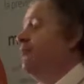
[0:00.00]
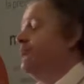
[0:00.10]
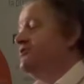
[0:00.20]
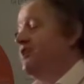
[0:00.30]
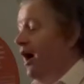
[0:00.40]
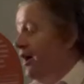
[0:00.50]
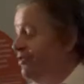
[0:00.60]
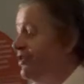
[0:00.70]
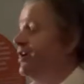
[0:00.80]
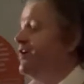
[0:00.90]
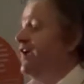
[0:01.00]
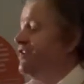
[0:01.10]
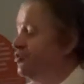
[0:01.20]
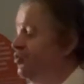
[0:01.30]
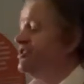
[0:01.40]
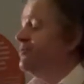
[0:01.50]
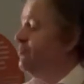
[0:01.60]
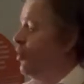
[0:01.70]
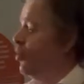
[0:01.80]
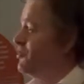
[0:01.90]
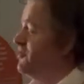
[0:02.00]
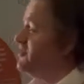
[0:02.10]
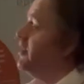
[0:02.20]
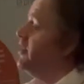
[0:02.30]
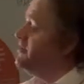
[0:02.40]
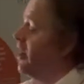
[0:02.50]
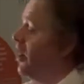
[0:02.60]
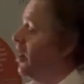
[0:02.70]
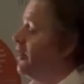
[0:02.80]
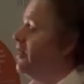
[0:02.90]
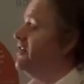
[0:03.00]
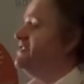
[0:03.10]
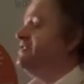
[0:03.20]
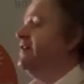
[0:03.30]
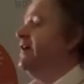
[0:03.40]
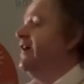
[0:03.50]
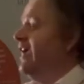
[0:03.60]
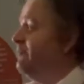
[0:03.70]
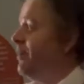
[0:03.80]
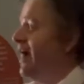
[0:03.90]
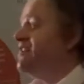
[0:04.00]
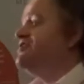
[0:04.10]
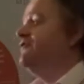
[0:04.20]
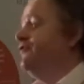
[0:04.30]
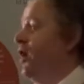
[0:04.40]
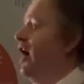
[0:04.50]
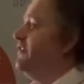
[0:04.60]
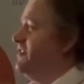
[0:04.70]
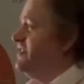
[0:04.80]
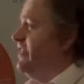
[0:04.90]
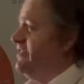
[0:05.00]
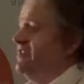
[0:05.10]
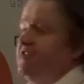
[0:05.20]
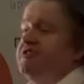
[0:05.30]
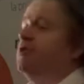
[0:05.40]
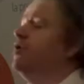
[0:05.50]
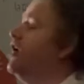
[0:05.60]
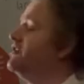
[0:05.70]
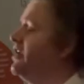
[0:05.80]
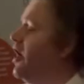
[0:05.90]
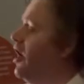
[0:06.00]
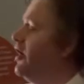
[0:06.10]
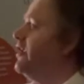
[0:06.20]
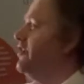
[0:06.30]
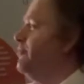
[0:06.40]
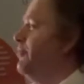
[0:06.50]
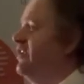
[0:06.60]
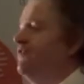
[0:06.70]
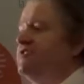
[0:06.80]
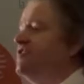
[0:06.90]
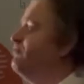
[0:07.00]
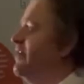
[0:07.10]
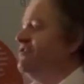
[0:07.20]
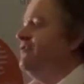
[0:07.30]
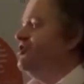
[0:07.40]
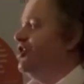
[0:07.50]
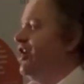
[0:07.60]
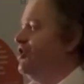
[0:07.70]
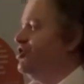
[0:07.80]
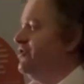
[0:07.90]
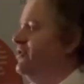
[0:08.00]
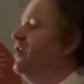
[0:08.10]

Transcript: but I think it's also important to highlight impacts for other sectors. So to highlight the benefits of better education,